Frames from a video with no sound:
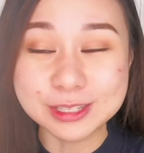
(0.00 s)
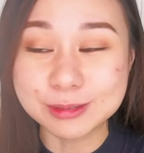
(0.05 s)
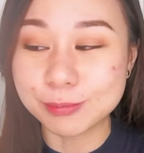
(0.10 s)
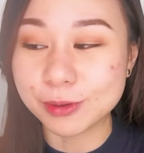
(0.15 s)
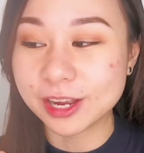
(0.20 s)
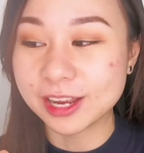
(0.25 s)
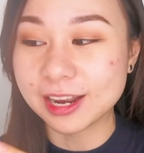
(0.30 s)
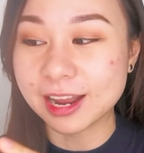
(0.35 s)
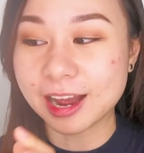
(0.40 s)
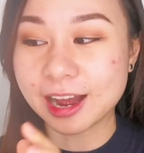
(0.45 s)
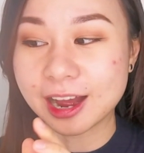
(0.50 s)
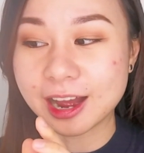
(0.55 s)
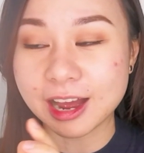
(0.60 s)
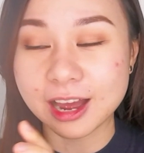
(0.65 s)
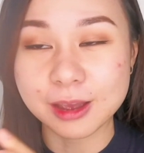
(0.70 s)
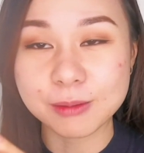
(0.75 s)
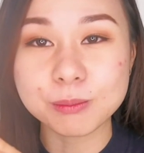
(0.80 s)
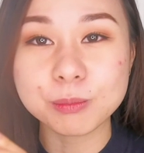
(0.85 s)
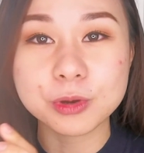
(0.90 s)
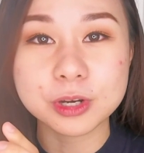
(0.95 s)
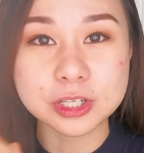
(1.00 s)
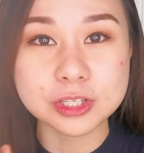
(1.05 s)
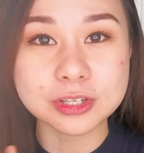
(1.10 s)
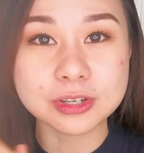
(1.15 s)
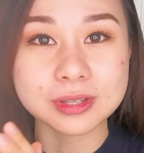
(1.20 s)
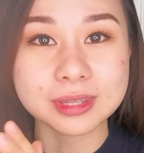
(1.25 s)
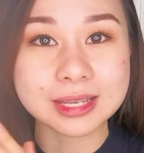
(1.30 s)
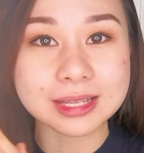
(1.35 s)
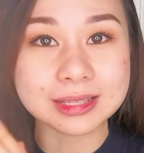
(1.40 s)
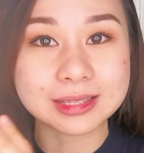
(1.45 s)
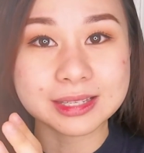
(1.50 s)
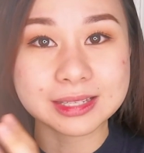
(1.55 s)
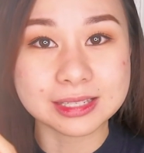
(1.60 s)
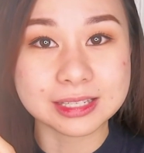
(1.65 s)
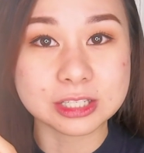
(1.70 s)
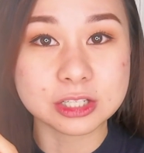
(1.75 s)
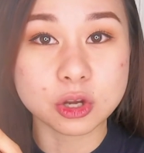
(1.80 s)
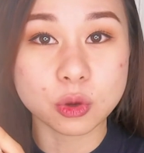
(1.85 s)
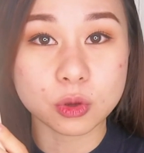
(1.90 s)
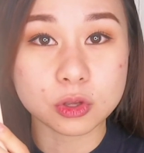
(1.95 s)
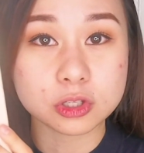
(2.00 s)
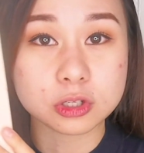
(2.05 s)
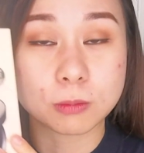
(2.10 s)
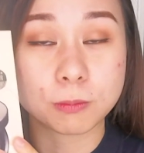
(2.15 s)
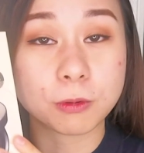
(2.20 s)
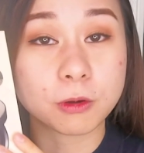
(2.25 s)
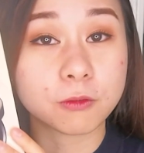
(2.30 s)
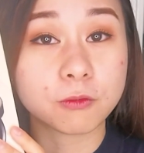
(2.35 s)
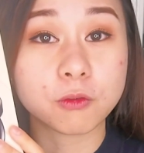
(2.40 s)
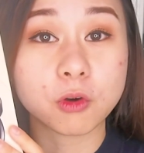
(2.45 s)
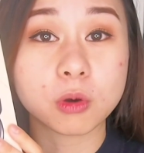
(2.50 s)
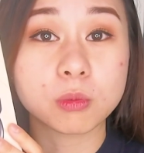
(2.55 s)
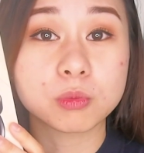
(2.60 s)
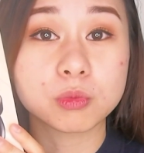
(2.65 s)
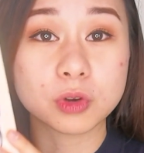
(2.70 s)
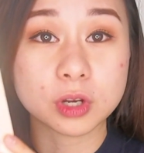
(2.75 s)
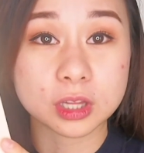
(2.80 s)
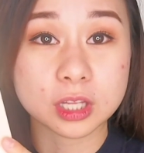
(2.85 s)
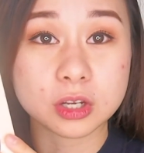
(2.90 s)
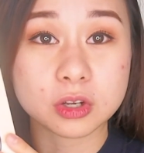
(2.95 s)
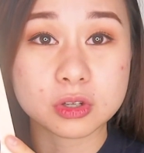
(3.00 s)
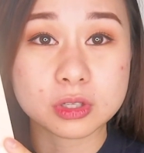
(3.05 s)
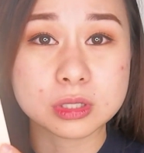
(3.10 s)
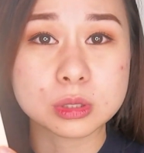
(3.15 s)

but I'm pretty sure that this is going to perform really good.